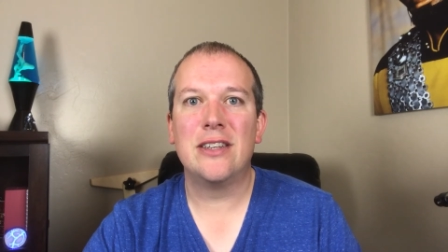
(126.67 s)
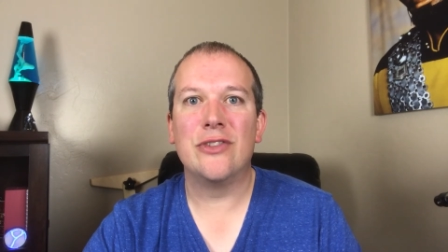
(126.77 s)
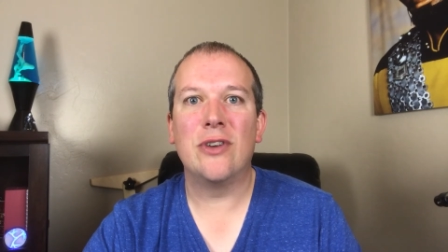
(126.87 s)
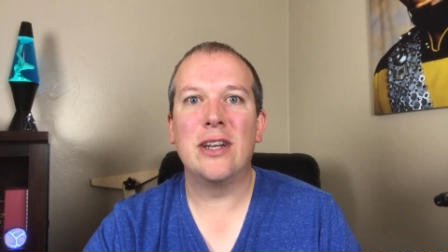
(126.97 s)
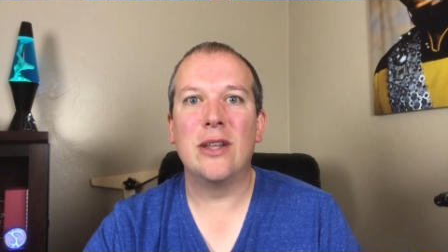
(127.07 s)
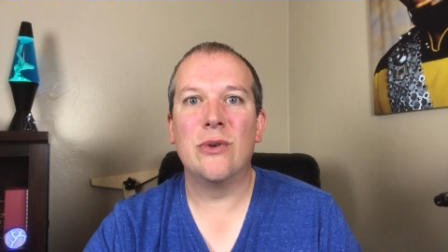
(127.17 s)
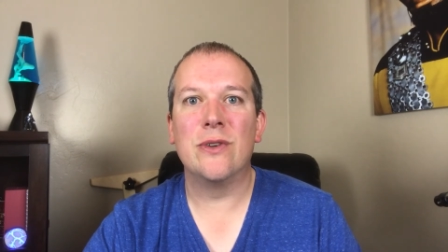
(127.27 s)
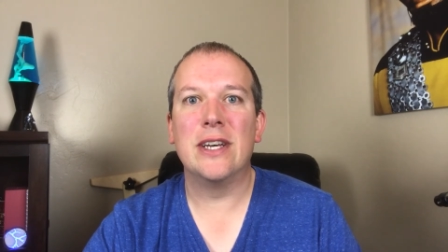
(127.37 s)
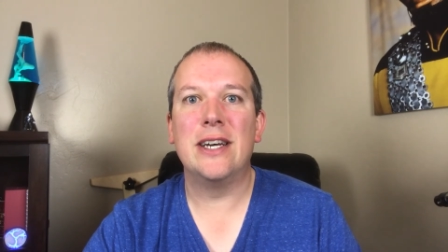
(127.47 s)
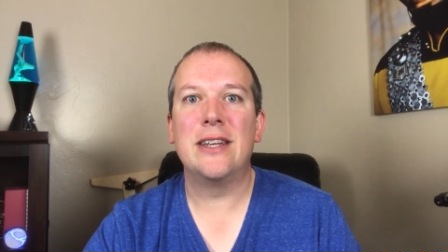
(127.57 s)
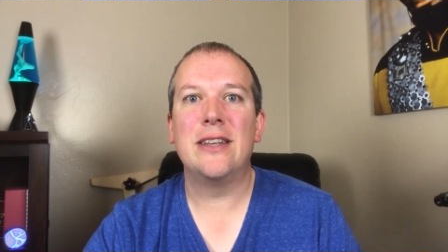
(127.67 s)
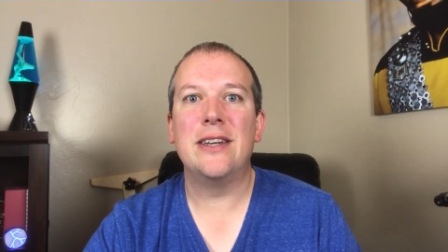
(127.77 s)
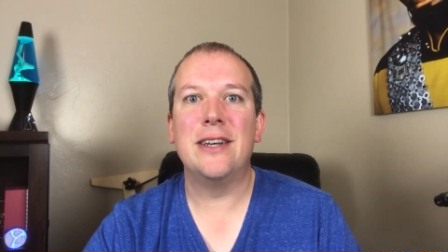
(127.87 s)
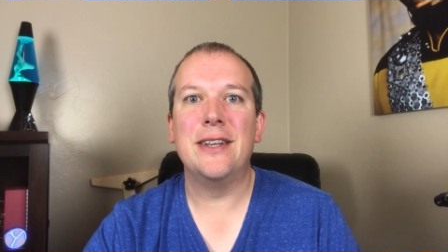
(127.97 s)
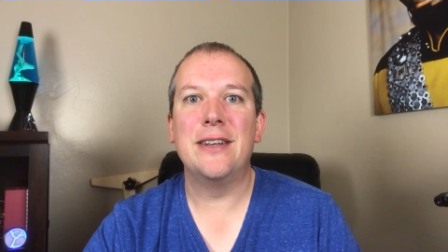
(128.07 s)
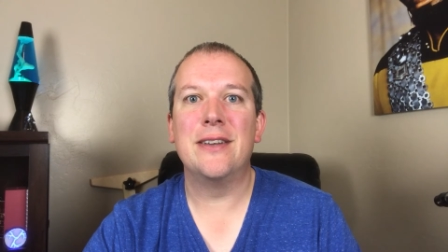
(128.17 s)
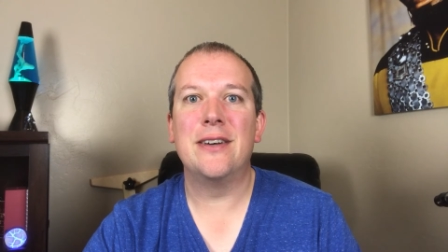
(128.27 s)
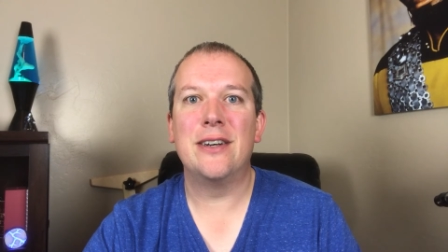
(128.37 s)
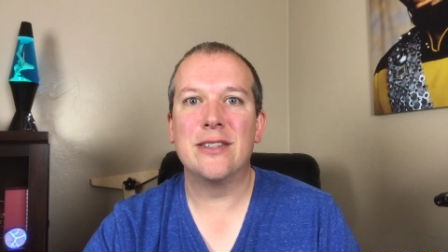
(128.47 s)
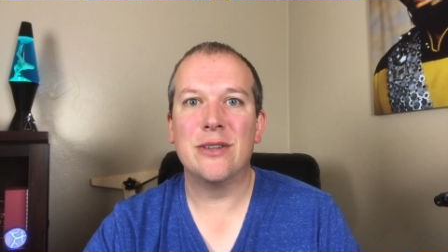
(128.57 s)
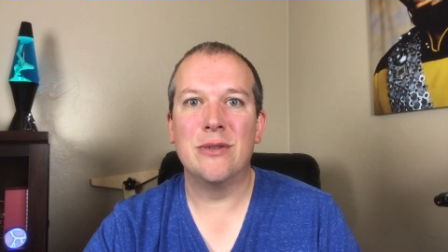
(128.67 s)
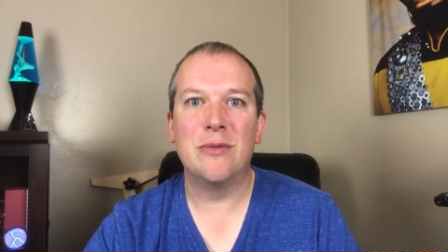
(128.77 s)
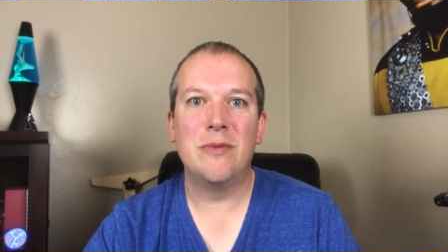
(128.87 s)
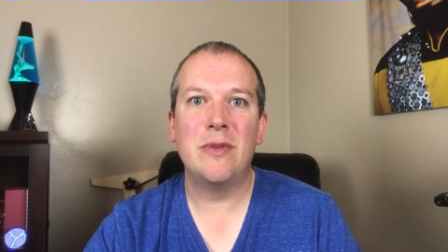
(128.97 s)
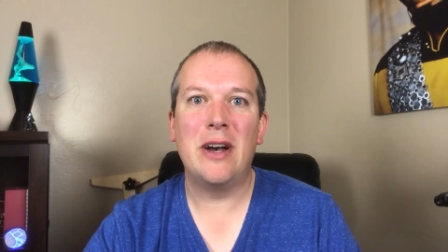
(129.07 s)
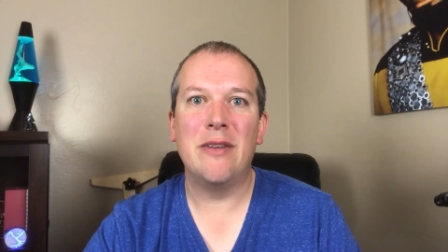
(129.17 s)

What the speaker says: to try to lower that, and also